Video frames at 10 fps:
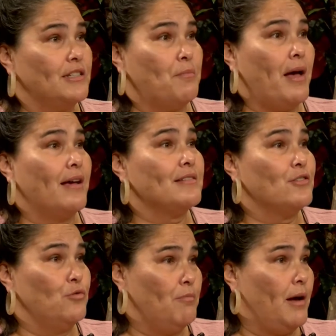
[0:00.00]
past
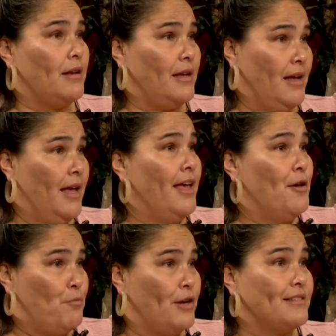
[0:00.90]
student body
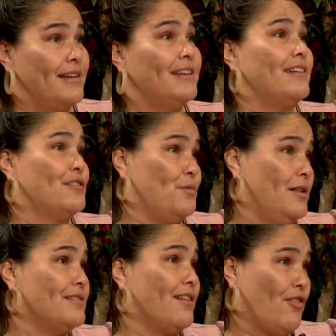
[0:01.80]
president as well
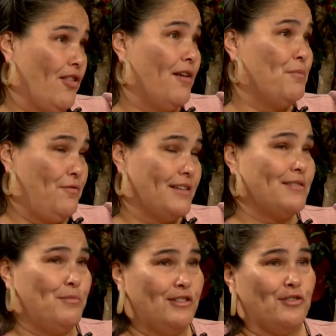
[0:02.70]
as alum of
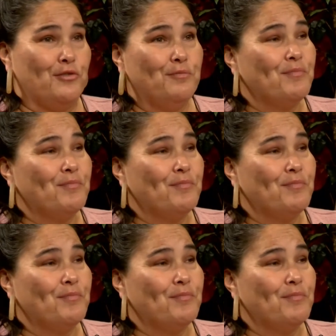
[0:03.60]
SMSU.